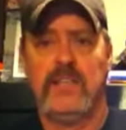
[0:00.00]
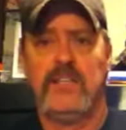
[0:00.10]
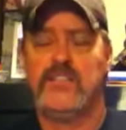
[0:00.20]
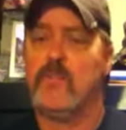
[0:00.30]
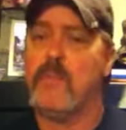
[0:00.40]

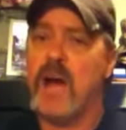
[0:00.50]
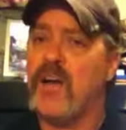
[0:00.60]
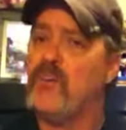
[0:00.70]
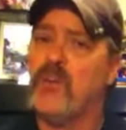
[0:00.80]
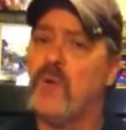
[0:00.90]
So my
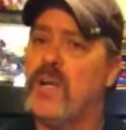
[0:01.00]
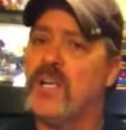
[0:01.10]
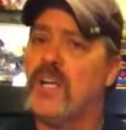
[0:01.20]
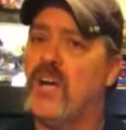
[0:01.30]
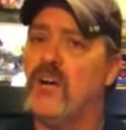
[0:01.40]
only way to
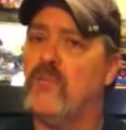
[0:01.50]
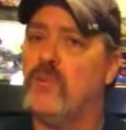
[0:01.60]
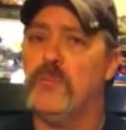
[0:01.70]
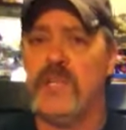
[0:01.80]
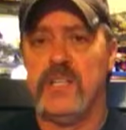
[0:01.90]
go
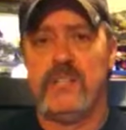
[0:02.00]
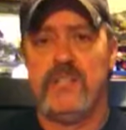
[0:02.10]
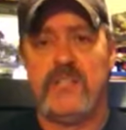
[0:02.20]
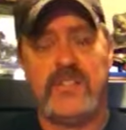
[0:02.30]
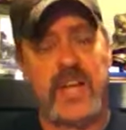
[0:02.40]
would be
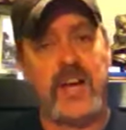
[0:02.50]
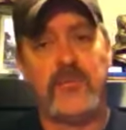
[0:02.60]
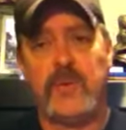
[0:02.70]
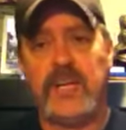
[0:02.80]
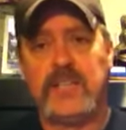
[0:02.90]

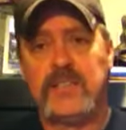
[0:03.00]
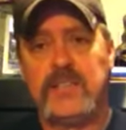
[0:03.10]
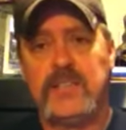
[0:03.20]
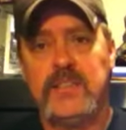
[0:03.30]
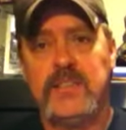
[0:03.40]
southwest
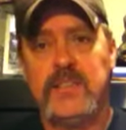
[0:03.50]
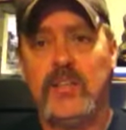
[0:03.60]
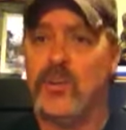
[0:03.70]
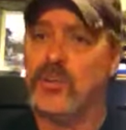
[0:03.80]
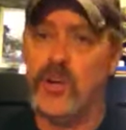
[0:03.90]

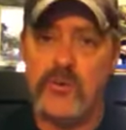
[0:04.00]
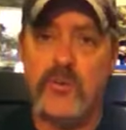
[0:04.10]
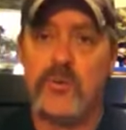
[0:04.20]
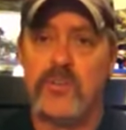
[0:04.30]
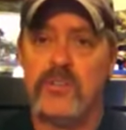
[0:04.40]
or go
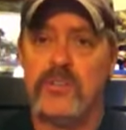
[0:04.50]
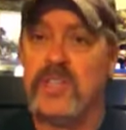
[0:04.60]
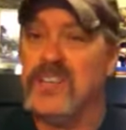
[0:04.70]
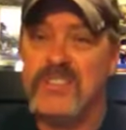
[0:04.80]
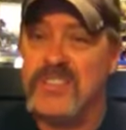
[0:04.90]
north. I
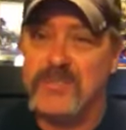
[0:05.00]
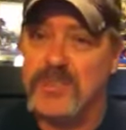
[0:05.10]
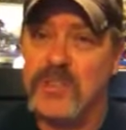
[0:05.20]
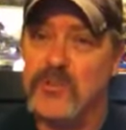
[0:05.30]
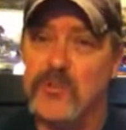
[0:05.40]
really don't want
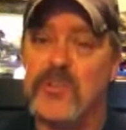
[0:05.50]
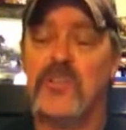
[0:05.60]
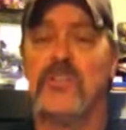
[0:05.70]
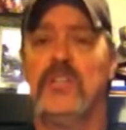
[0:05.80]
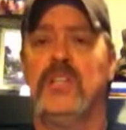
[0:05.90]
to go north.
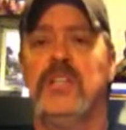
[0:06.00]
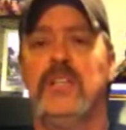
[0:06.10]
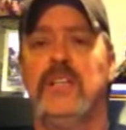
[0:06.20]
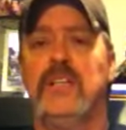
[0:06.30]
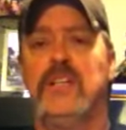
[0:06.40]

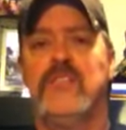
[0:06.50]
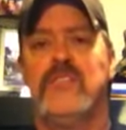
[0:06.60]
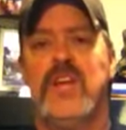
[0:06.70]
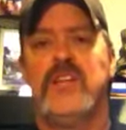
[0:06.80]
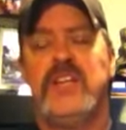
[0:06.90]

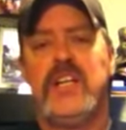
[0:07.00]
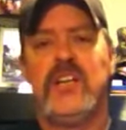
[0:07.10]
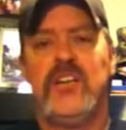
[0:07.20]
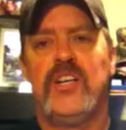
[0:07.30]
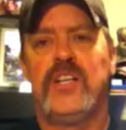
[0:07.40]
And you need to
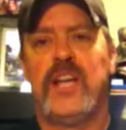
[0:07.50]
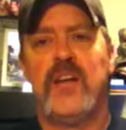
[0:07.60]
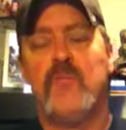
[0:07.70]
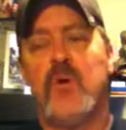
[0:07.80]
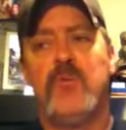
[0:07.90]
look at that.
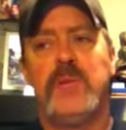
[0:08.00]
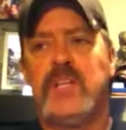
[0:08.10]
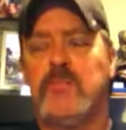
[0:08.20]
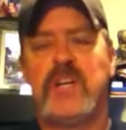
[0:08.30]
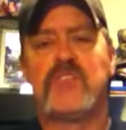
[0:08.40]
And what would be the
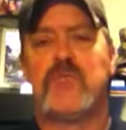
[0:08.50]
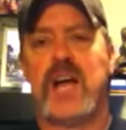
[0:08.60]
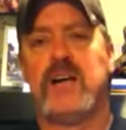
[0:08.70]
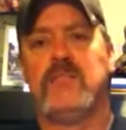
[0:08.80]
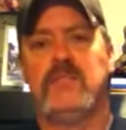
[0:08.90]
best
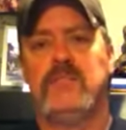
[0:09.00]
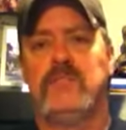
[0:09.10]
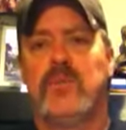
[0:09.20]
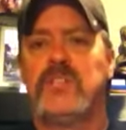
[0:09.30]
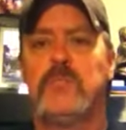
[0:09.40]
route?
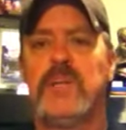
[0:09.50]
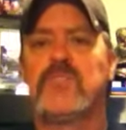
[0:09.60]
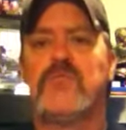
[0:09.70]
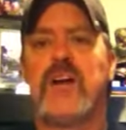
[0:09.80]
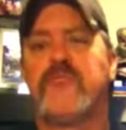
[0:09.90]
What's the best
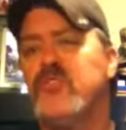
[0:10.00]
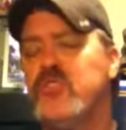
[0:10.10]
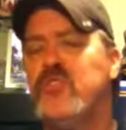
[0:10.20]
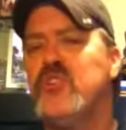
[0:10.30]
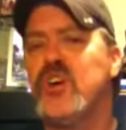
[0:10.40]
route for
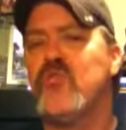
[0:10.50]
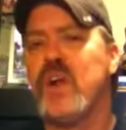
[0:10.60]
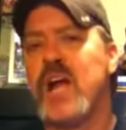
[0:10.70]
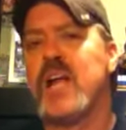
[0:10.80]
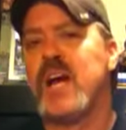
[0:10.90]
you to go
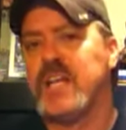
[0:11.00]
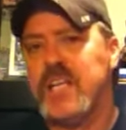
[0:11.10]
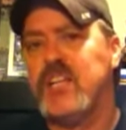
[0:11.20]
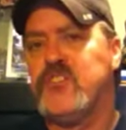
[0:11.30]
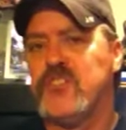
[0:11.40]
right now to
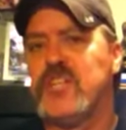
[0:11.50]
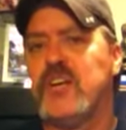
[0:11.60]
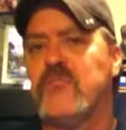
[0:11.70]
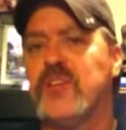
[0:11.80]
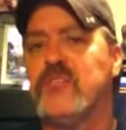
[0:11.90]
get
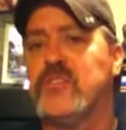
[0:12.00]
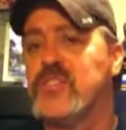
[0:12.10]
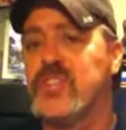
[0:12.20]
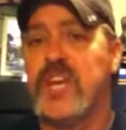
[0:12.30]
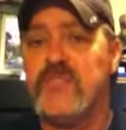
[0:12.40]
yourself into a
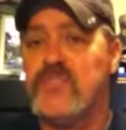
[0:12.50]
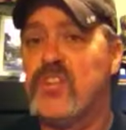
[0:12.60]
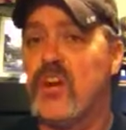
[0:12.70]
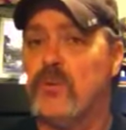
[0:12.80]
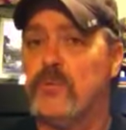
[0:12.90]
safe
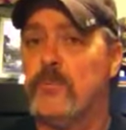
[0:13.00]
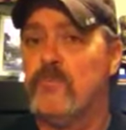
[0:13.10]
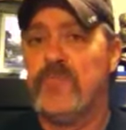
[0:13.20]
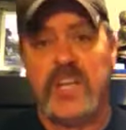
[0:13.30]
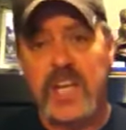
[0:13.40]
zone?
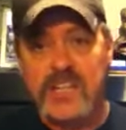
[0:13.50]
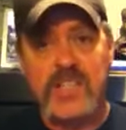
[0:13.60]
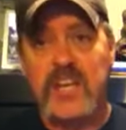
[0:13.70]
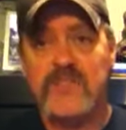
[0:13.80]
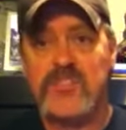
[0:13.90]
And that
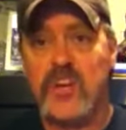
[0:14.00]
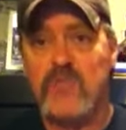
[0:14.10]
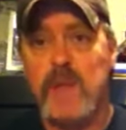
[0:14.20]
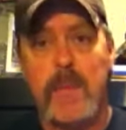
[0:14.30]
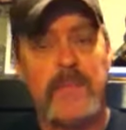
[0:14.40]
safe zone
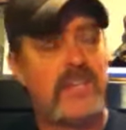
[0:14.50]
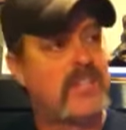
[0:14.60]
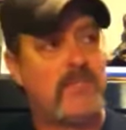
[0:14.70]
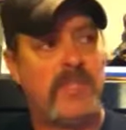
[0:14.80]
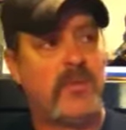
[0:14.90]
might be
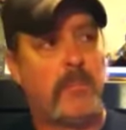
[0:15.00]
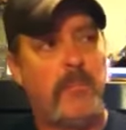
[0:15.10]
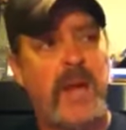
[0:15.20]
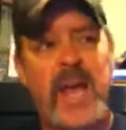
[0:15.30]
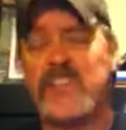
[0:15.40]
some little
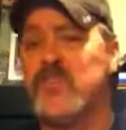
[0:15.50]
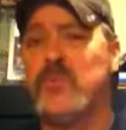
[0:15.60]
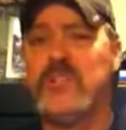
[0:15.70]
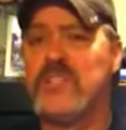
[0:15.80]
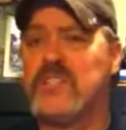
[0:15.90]
patch of
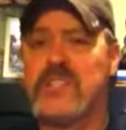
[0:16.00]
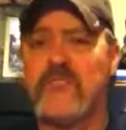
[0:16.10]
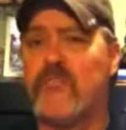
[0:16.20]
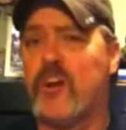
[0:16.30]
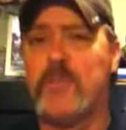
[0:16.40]
woods in some
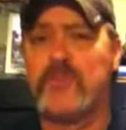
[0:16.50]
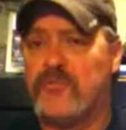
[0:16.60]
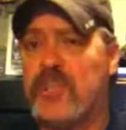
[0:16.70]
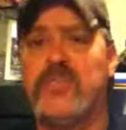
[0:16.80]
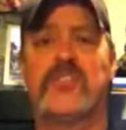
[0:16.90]
farmer's
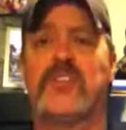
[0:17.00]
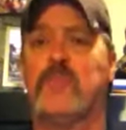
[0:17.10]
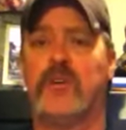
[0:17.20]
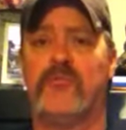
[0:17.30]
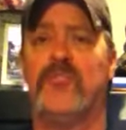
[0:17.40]
field
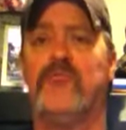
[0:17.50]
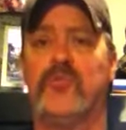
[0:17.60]
somewhere for you for a